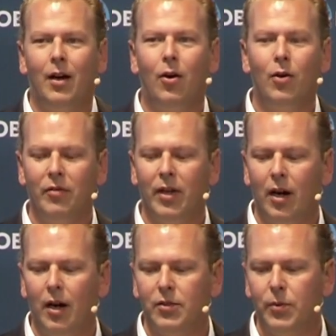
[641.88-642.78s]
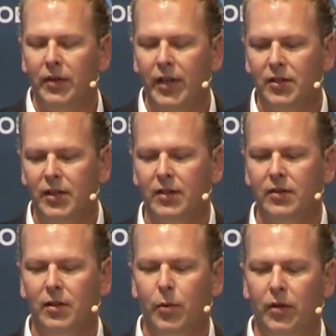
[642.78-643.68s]
all of the cars we tested
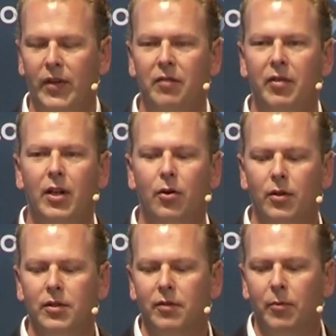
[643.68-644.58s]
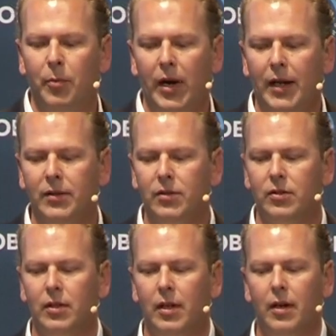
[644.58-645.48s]
were 10 vehicles from the
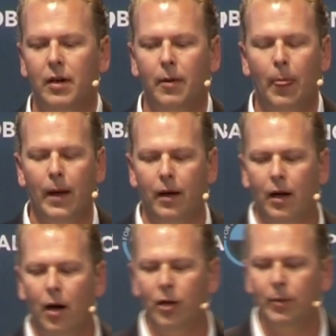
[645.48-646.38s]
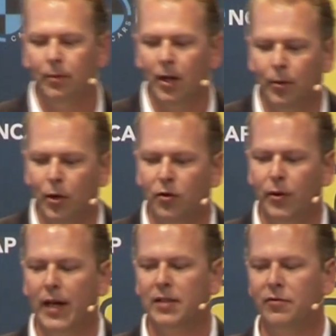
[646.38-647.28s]
brands Audi, BMW,
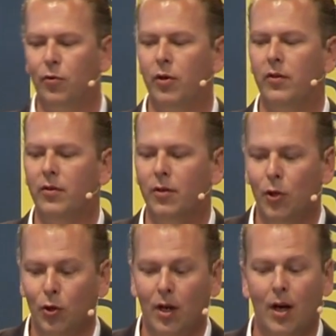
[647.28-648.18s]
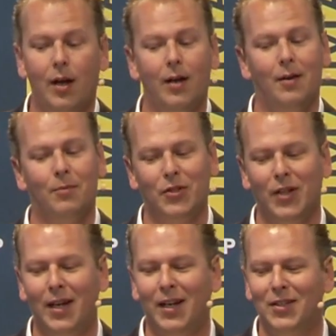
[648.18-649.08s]
DS, Ford, Hyundai,
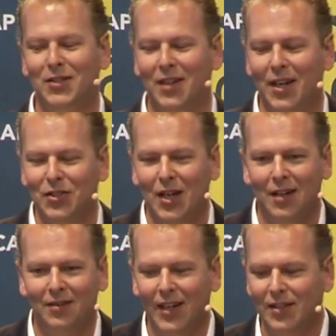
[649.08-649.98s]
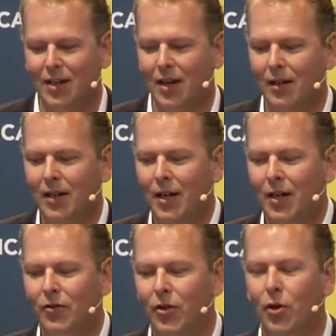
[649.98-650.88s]
Mercedes, Nissan, Tesla,
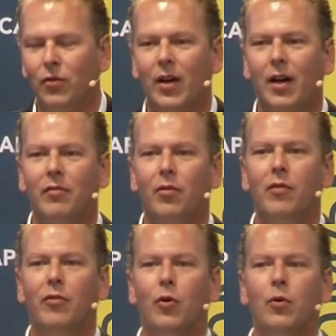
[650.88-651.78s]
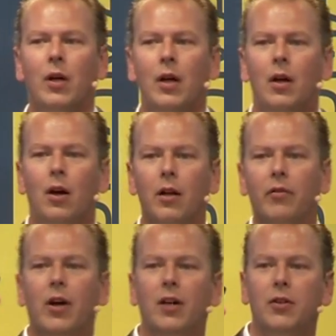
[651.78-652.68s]
Toyota, and Volvo. All of the
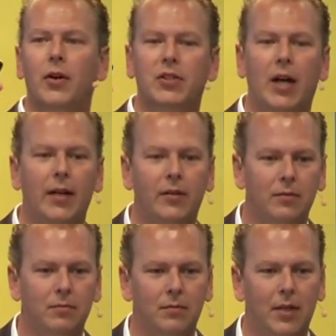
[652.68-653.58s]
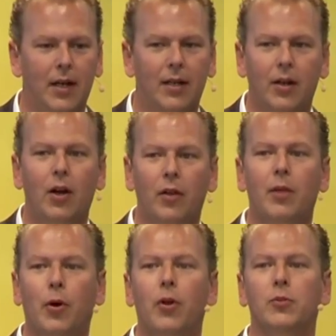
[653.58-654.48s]
cars are outside, and they are the
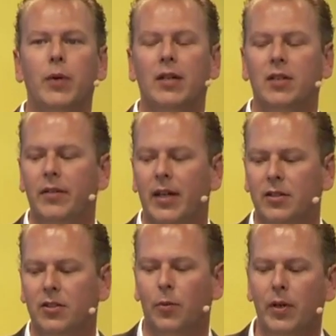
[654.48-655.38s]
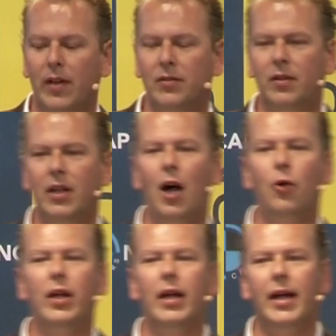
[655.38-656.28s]
models we actually tested. So we tested the
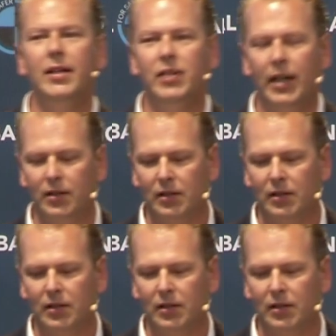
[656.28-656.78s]
Audi A6,